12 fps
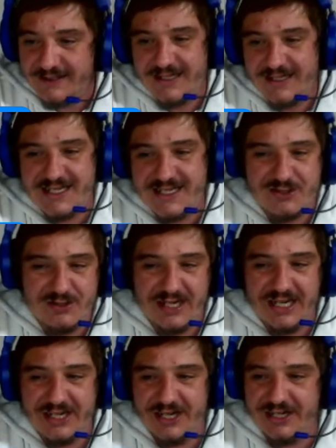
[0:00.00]
This is
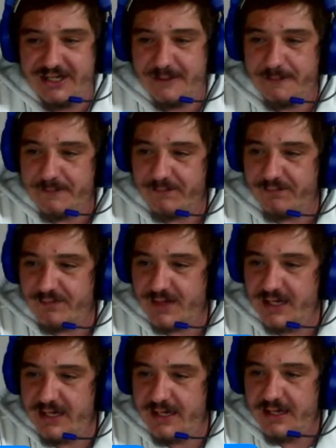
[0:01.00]
really good.
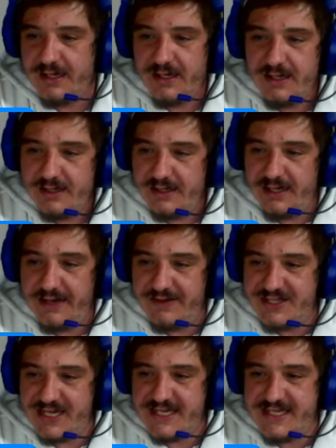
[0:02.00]

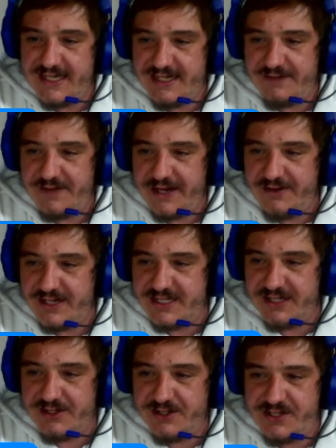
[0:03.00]
11J said if
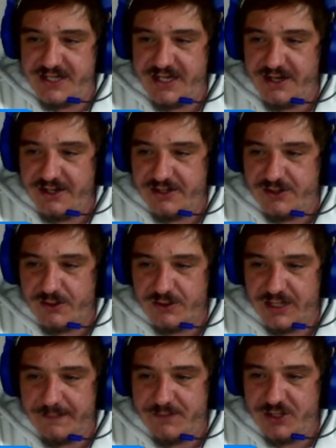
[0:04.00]
Hendrickson could see aren't
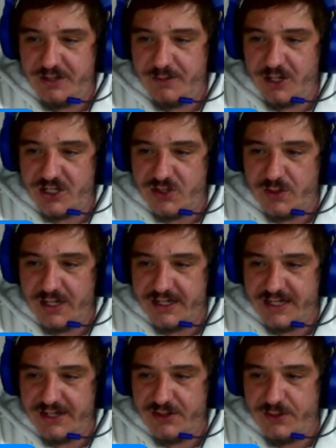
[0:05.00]
called up to the box
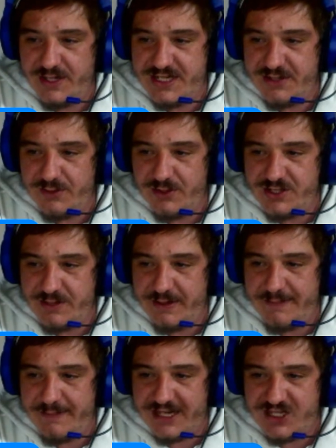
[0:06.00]
squad, then Goosen will also
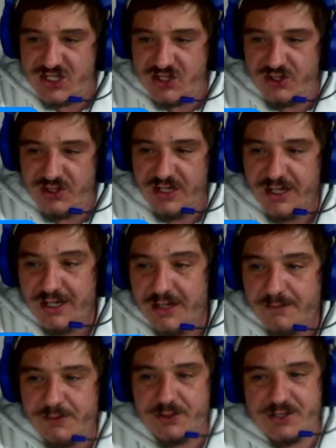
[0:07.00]
be back soon.
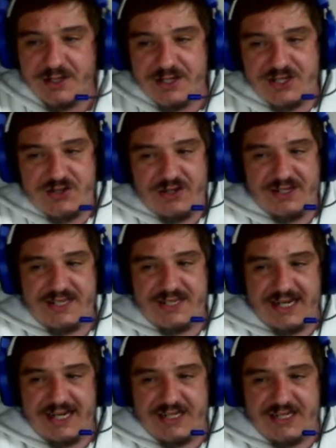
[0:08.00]
Bulls are a strong
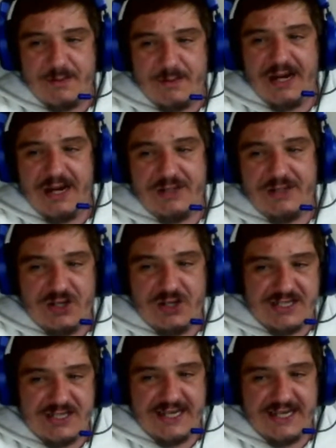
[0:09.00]
side, so they might have a
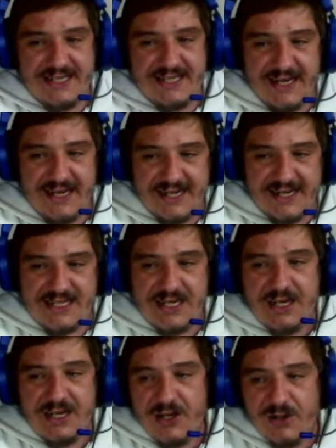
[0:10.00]
chance against the Lions.
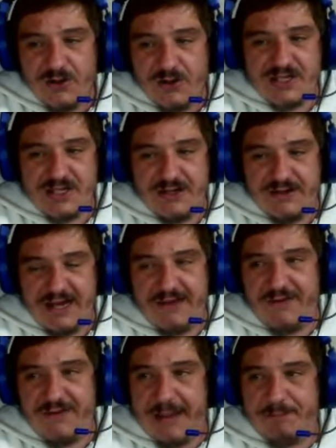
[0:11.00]
Also
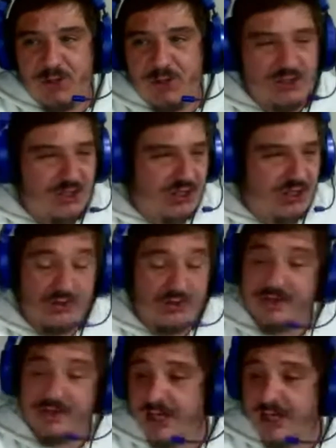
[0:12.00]
have Aplon
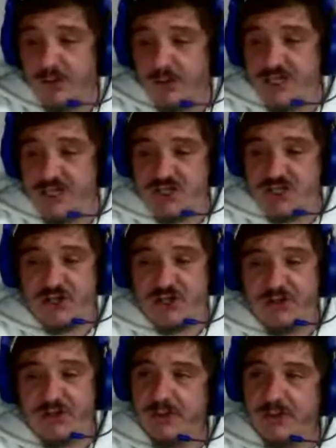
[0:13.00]
too, which is true.